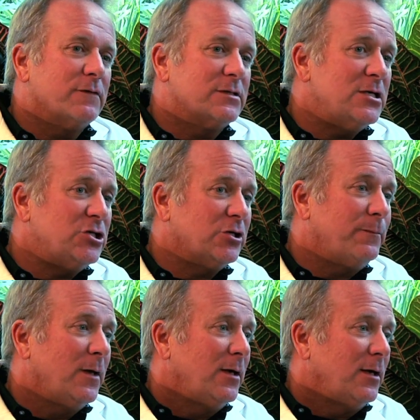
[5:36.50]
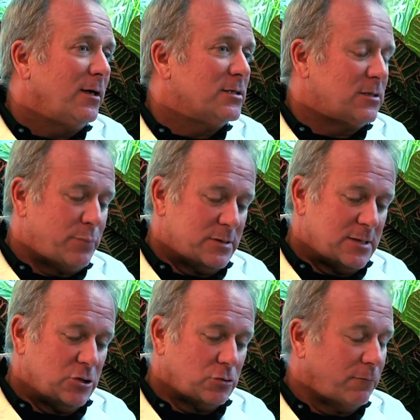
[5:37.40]
physician, is the
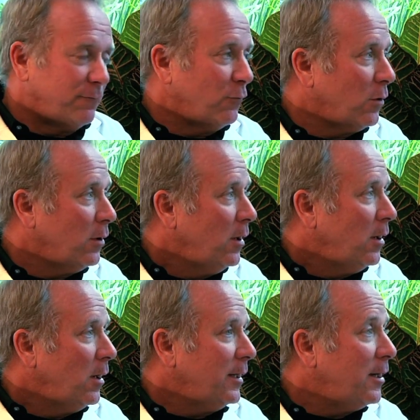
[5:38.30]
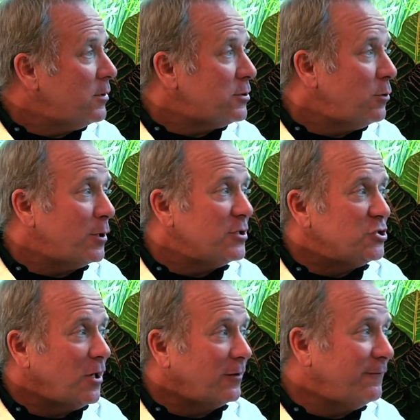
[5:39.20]
potential for
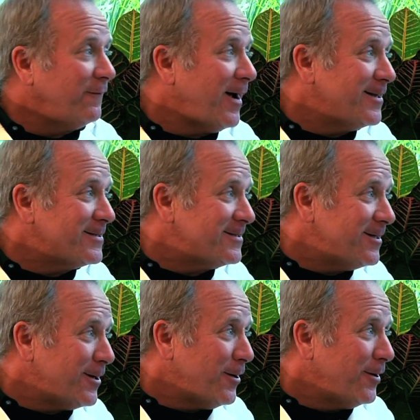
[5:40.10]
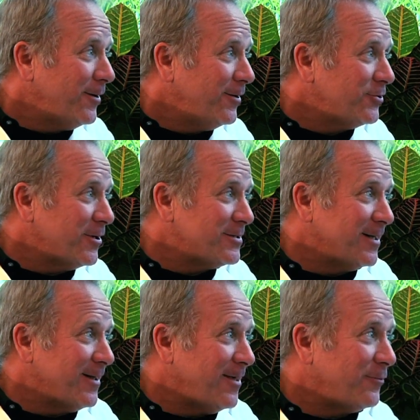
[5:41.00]
keratoconjunctivitis sicca. Try to
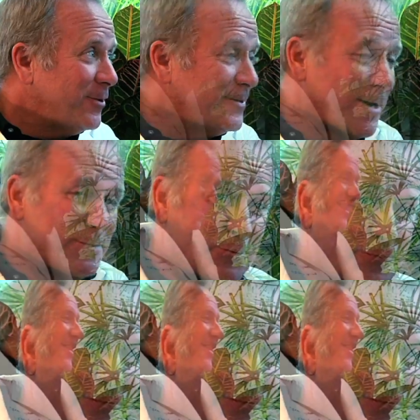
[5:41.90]
say that 3 times real